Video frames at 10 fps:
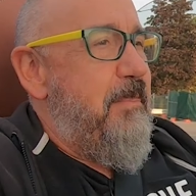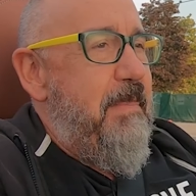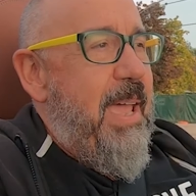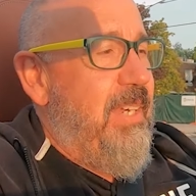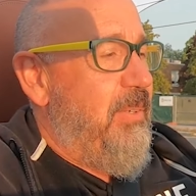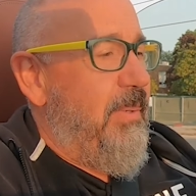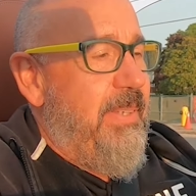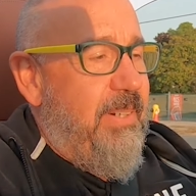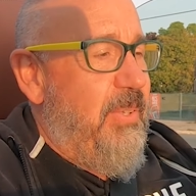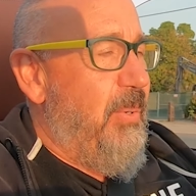
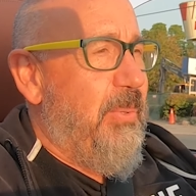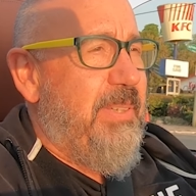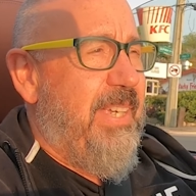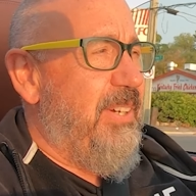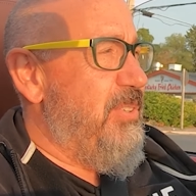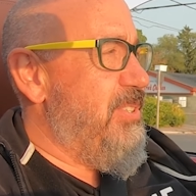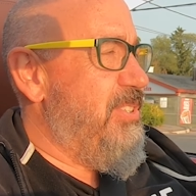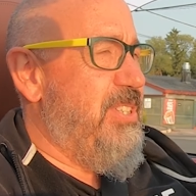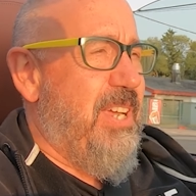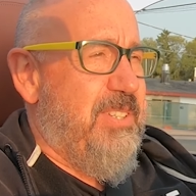manual, it'll hold gears
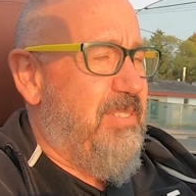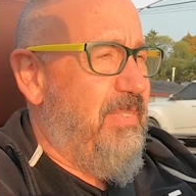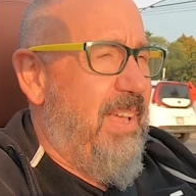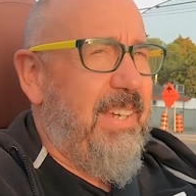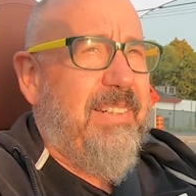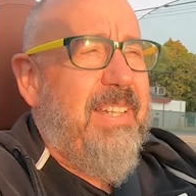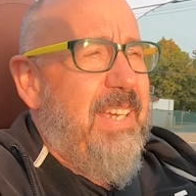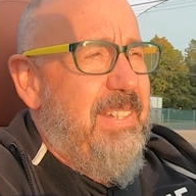just fine.